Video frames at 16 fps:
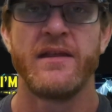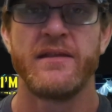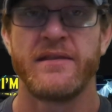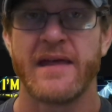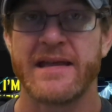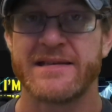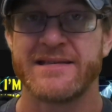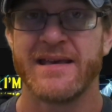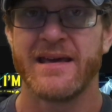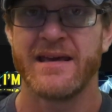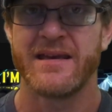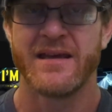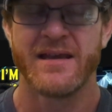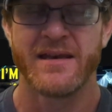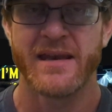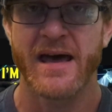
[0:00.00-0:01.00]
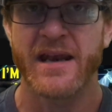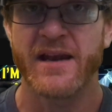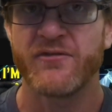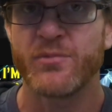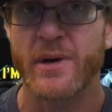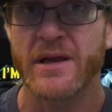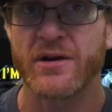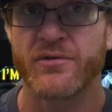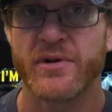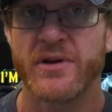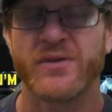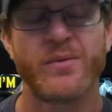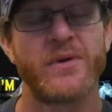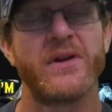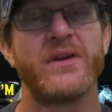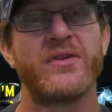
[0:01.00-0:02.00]
That said, not everybody agrees
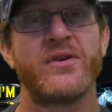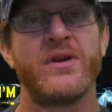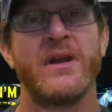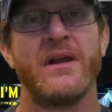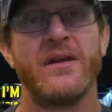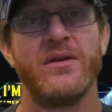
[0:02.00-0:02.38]
with this.